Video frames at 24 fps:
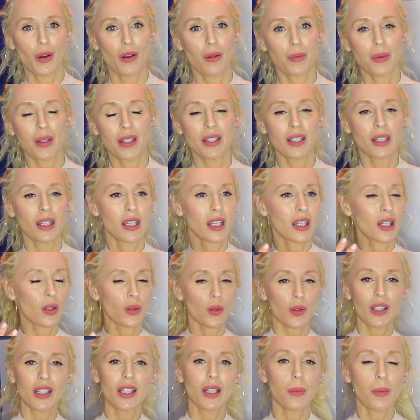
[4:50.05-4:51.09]
I've been
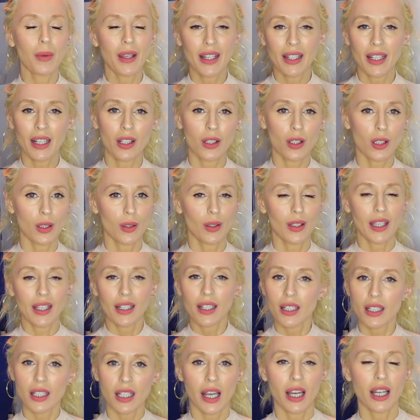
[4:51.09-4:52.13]
really meaning to get
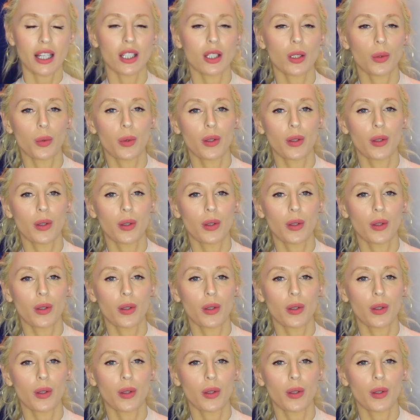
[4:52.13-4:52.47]
in touch